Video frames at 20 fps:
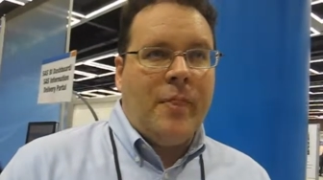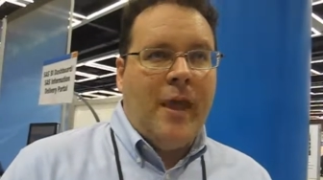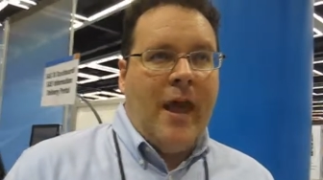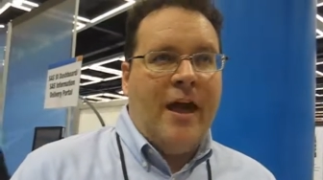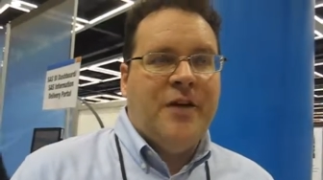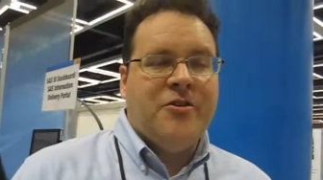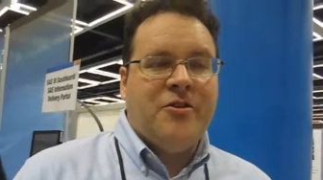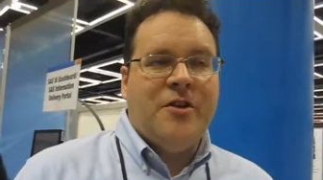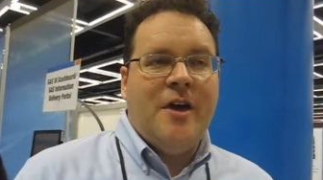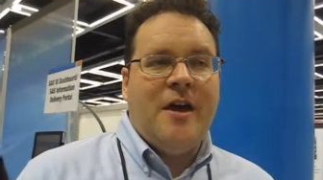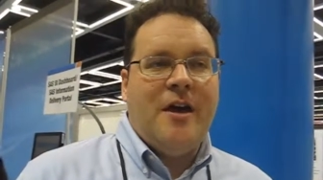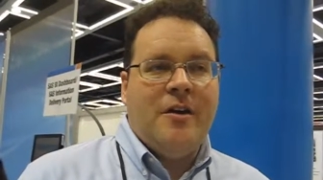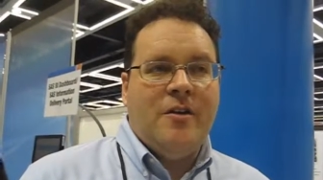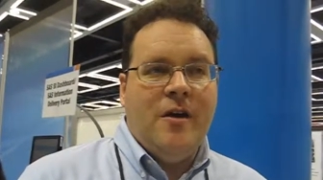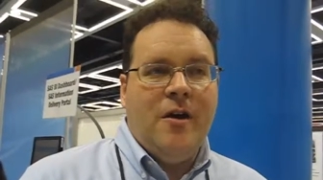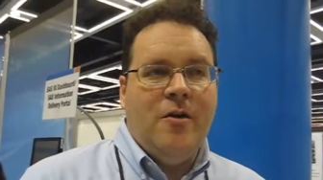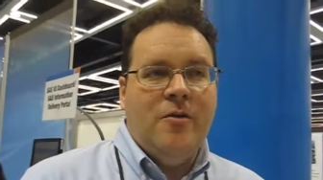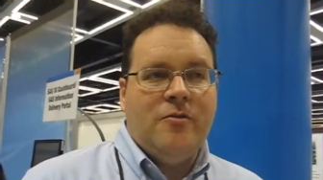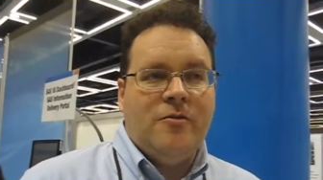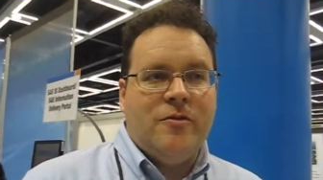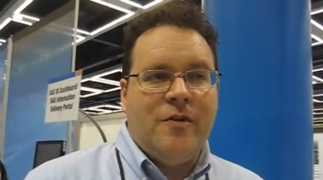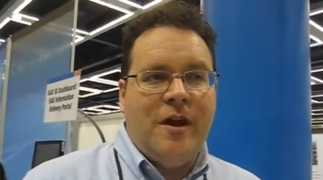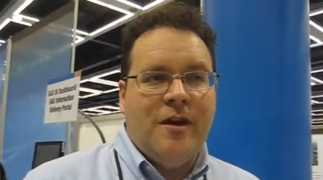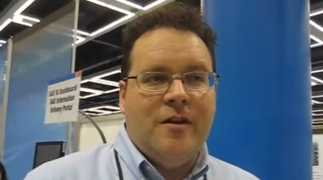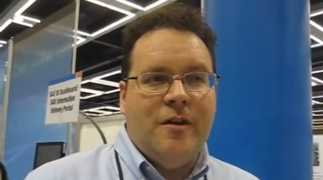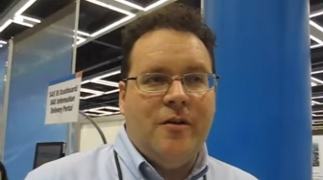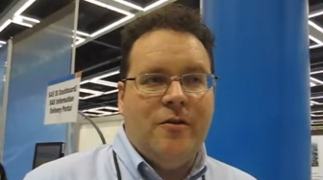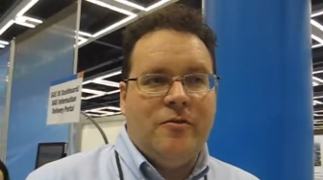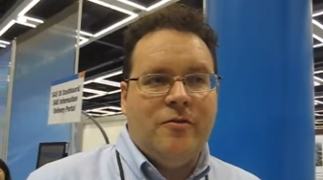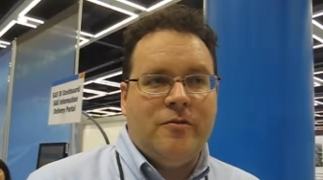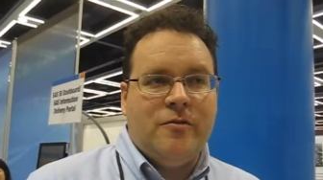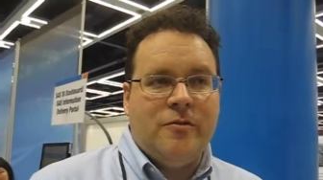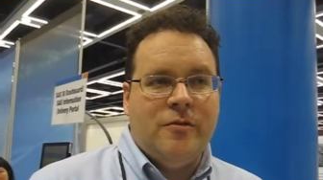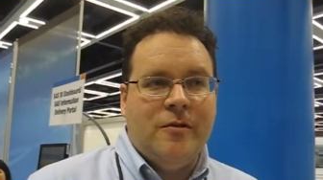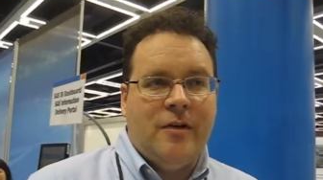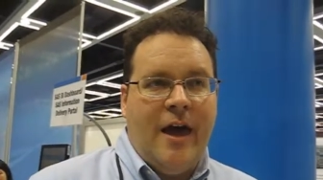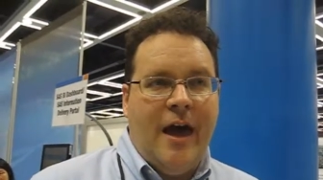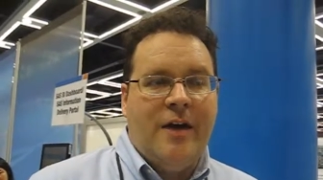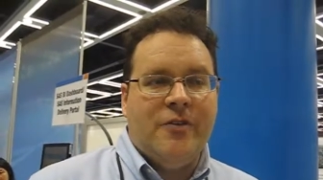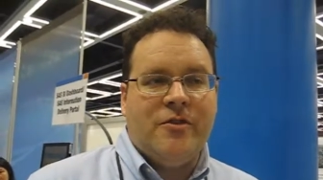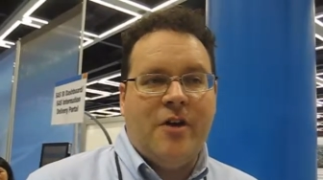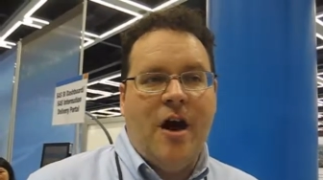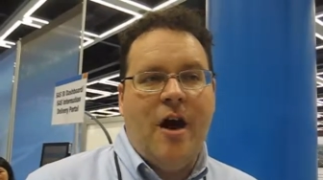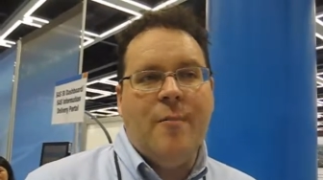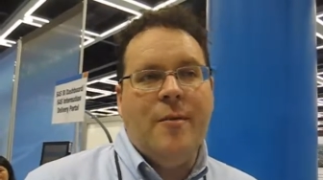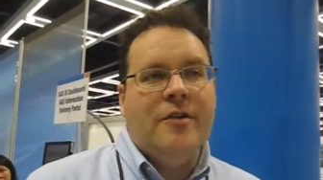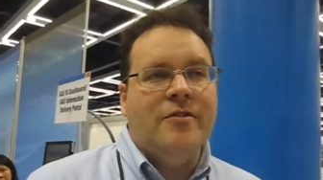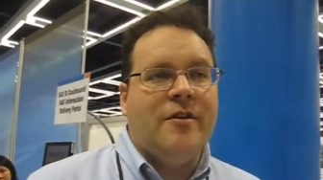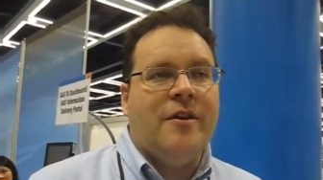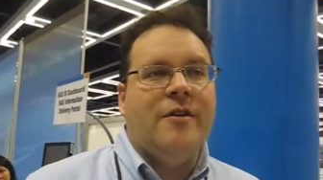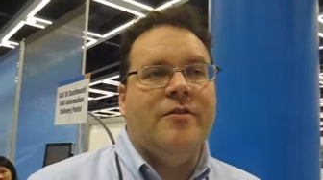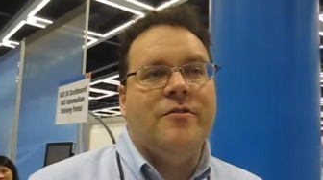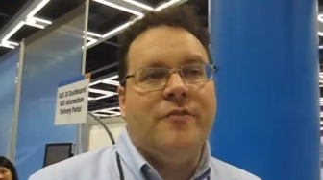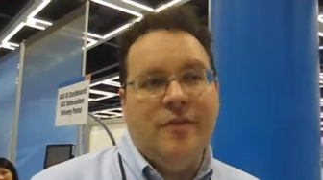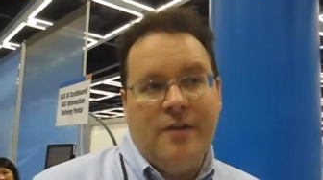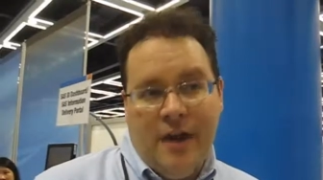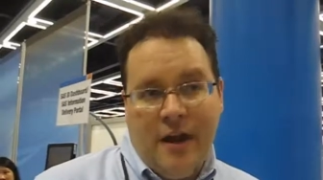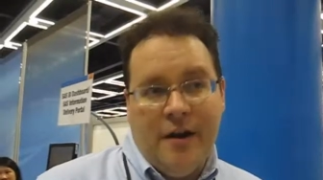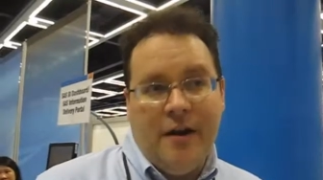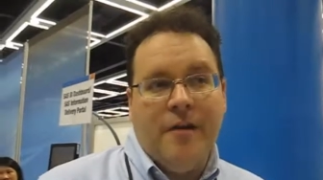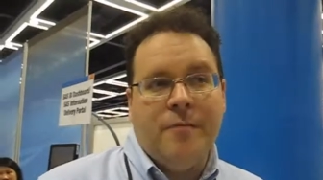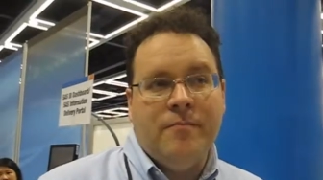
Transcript: as you're taking notes, take notes as comments against the data.